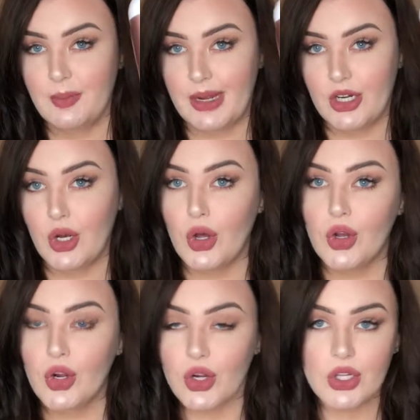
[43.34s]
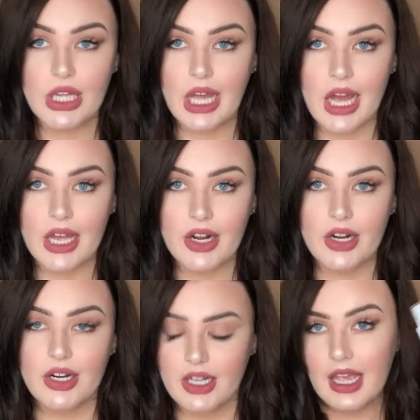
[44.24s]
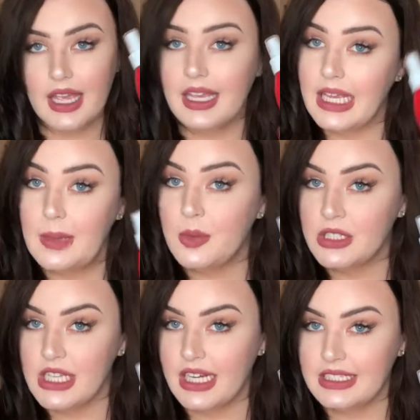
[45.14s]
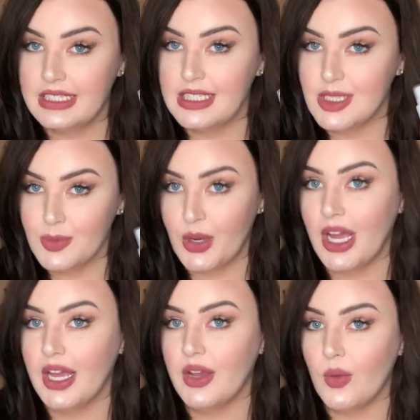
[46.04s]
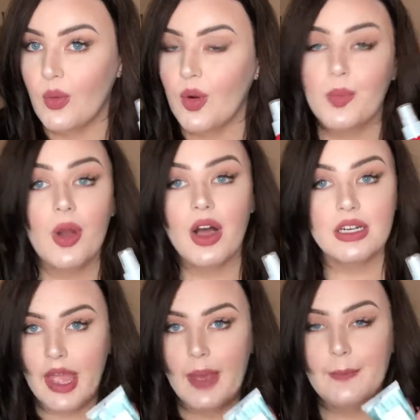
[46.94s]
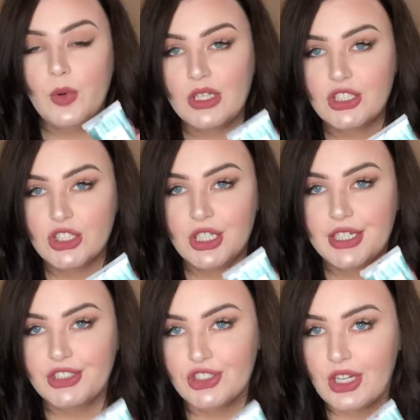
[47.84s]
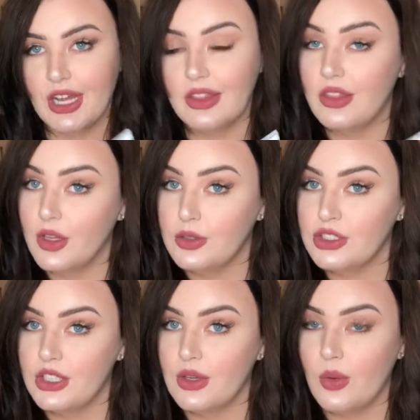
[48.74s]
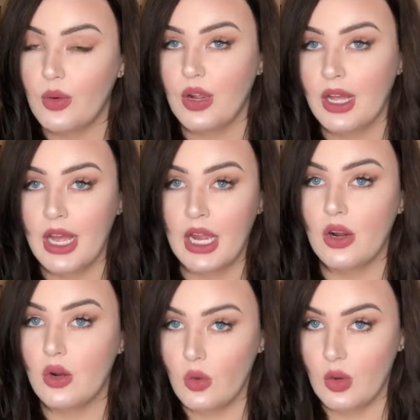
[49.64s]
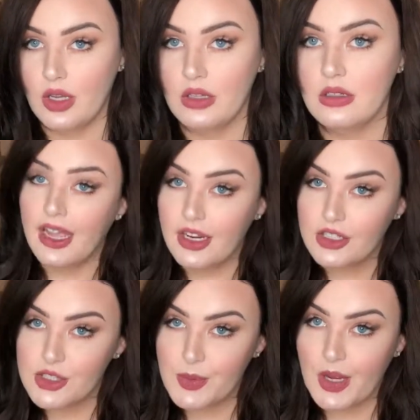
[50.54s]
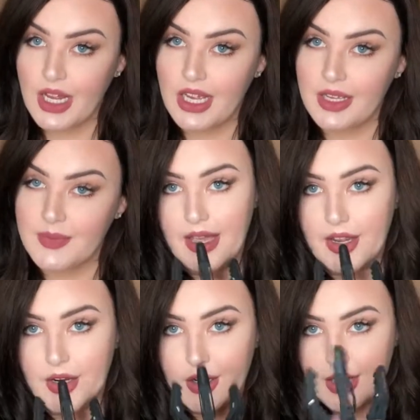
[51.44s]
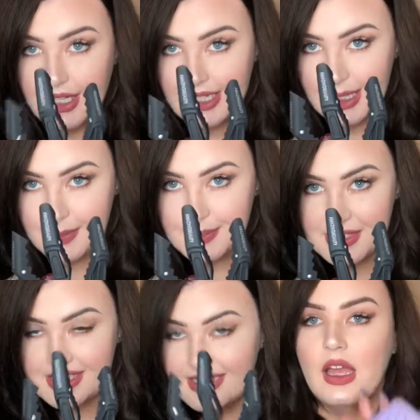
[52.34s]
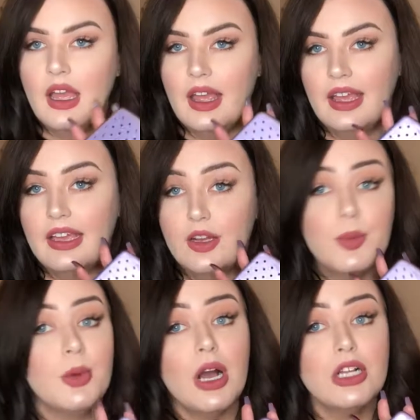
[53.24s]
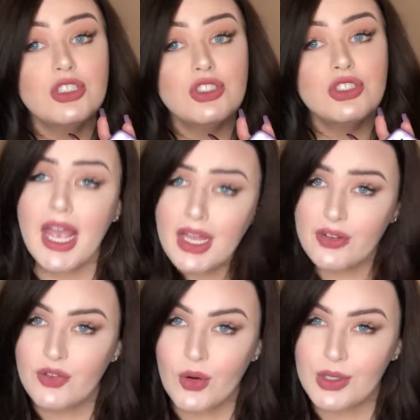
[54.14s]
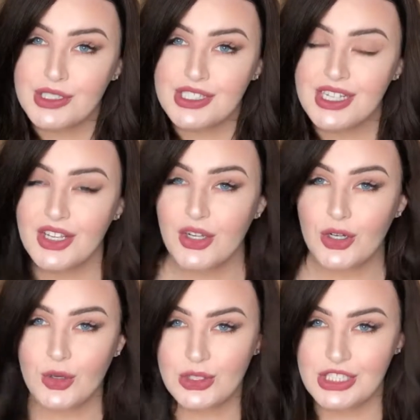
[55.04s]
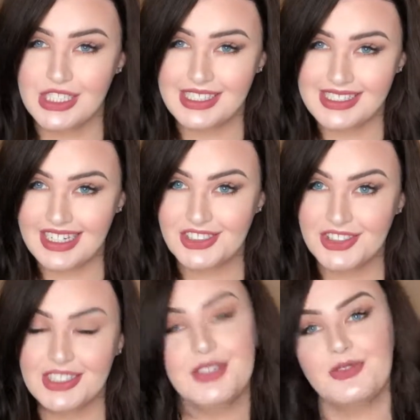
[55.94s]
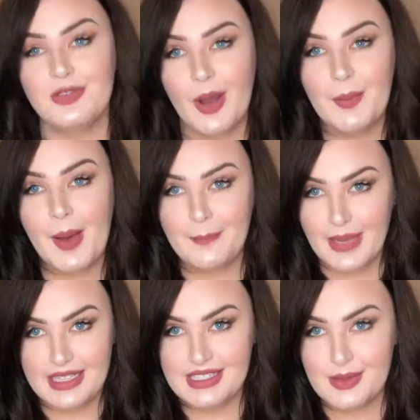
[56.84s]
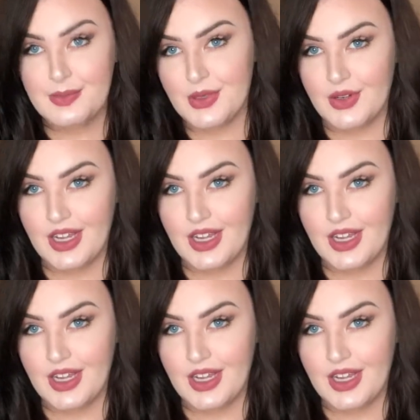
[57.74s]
barrel curling iron, a heat protectant spray or product, a moisture and shine lotion or a hair oil, hairspray, hair clips, a hairbrush, and of course your gorgeous extensions from Amazing Beauty